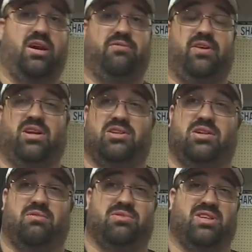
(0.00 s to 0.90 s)
I finished,
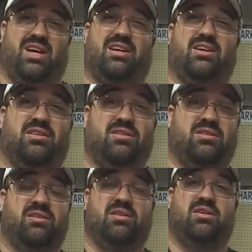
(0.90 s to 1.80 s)
it was like
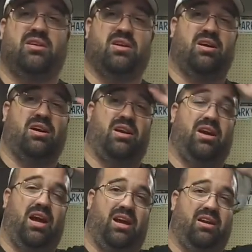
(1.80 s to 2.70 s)

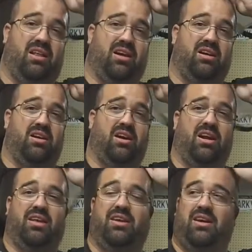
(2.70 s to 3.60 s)
9 o'clock at night.
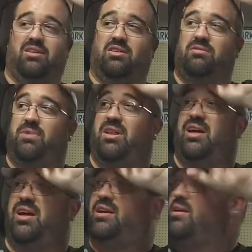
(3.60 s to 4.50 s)
I think it took me
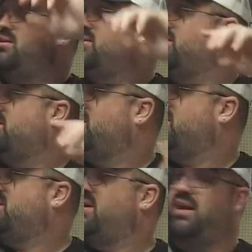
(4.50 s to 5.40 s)
like
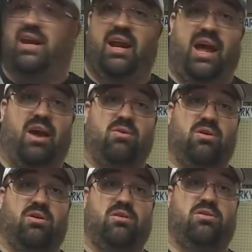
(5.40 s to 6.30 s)
an
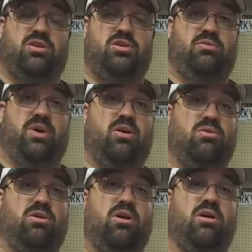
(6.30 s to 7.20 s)
hour to do my
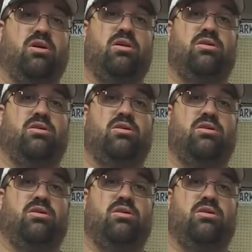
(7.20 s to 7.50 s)
whole car.